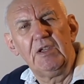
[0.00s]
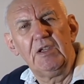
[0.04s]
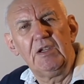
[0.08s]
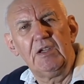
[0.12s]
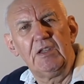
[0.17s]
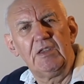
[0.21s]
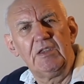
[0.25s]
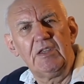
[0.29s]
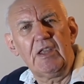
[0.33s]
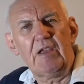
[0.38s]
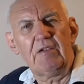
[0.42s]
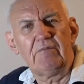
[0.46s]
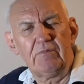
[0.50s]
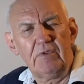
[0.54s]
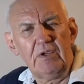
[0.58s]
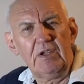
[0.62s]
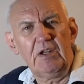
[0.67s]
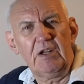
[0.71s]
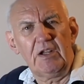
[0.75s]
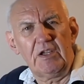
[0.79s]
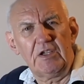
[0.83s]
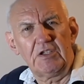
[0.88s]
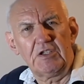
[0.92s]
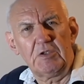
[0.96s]
And that
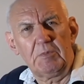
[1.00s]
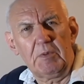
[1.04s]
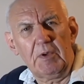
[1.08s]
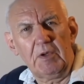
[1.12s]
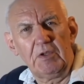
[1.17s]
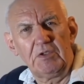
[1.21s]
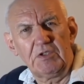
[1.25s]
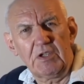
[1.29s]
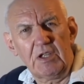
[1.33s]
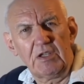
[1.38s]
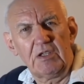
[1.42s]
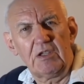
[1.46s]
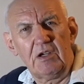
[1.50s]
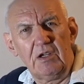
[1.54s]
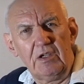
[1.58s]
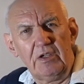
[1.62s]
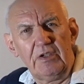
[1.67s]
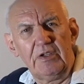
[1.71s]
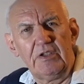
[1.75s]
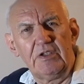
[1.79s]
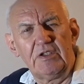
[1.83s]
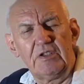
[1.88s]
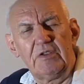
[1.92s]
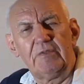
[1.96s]
really, I suppose,
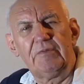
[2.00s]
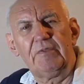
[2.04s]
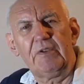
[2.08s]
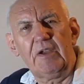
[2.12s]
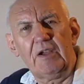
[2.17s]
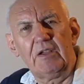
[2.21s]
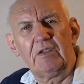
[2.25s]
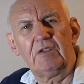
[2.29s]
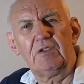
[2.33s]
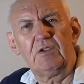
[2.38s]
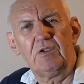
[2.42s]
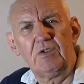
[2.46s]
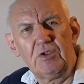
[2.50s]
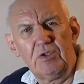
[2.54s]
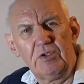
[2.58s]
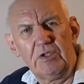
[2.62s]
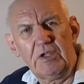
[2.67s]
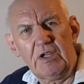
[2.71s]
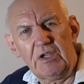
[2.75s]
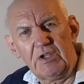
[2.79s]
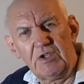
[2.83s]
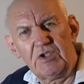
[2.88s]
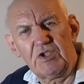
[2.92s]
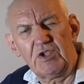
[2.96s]
underlines the fact that you should
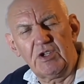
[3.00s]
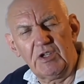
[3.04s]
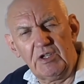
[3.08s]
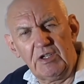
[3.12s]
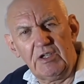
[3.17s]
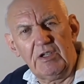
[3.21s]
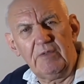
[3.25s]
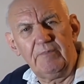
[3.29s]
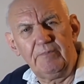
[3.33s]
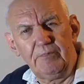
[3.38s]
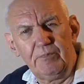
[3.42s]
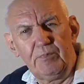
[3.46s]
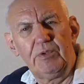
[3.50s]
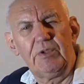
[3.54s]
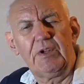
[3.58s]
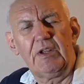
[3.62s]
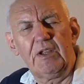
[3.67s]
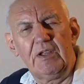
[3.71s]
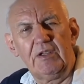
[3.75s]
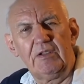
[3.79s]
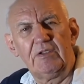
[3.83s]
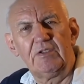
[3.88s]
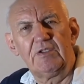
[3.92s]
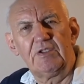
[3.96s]
actually put
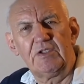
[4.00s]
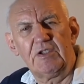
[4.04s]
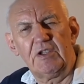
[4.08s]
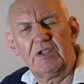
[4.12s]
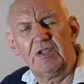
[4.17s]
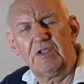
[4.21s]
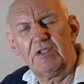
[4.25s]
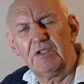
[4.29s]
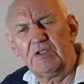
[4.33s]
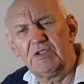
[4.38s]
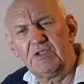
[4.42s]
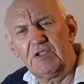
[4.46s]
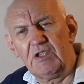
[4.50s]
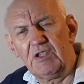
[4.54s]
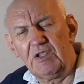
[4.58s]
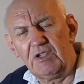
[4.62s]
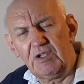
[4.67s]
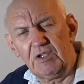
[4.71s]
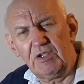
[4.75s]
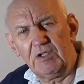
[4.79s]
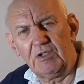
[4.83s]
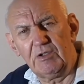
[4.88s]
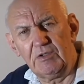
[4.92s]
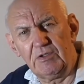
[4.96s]
out uh,
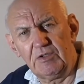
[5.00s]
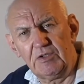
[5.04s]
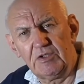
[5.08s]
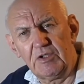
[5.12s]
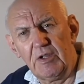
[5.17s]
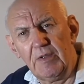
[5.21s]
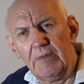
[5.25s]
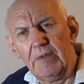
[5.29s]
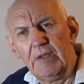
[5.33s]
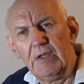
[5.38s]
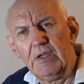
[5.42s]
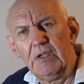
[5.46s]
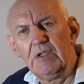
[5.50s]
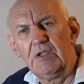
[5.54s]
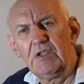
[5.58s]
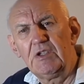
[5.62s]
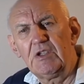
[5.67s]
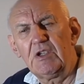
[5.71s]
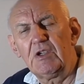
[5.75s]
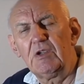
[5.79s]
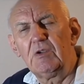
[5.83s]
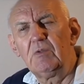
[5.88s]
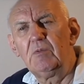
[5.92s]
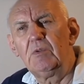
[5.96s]
CQs.
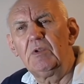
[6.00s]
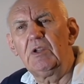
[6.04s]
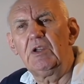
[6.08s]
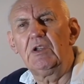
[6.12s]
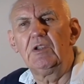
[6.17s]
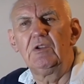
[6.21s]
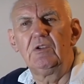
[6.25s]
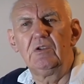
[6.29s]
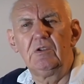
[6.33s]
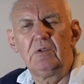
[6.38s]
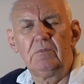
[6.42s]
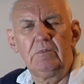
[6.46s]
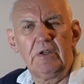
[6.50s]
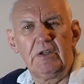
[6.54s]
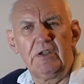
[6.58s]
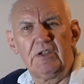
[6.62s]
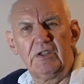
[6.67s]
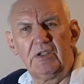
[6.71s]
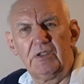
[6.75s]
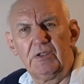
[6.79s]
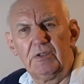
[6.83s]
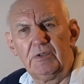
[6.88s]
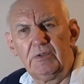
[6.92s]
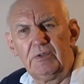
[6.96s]
So what I normally
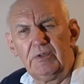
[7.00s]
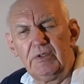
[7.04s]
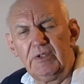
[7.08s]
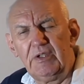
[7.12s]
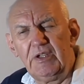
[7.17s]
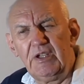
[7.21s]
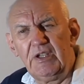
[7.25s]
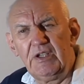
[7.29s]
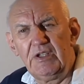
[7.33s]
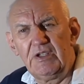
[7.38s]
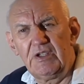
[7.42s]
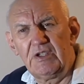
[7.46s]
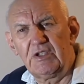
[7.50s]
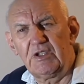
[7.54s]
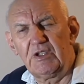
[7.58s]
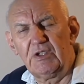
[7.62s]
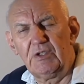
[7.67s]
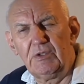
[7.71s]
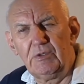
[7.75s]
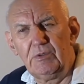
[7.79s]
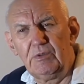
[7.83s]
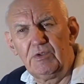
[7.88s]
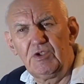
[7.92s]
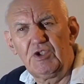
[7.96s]
do is
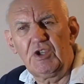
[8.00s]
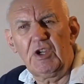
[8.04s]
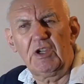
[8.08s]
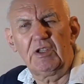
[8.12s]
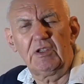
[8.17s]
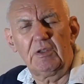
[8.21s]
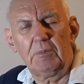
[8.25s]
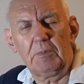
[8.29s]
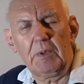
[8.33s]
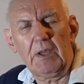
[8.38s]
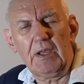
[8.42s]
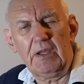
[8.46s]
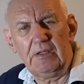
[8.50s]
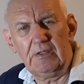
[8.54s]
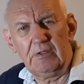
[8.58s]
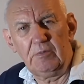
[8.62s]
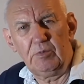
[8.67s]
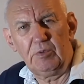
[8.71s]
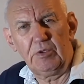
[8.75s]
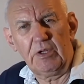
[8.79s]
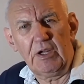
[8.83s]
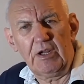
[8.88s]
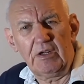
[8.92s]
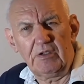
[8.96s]
to check the
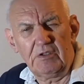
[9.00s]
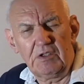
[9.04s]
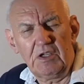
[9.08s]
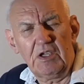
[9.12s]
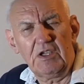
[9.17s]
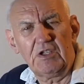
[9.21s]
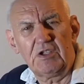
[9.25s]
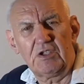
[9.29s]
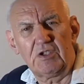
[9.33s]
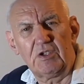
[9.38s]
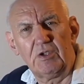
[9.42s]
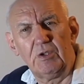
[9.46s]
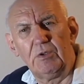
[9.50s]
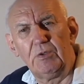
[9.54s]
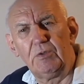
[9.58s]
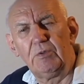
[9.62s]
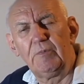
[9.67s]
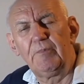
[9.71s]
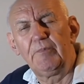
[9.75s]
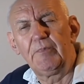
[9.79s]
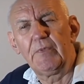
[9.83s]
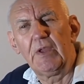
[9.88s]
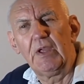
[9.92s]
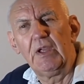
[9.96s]
band, put out a test
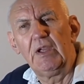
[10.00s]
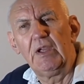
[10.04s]
call,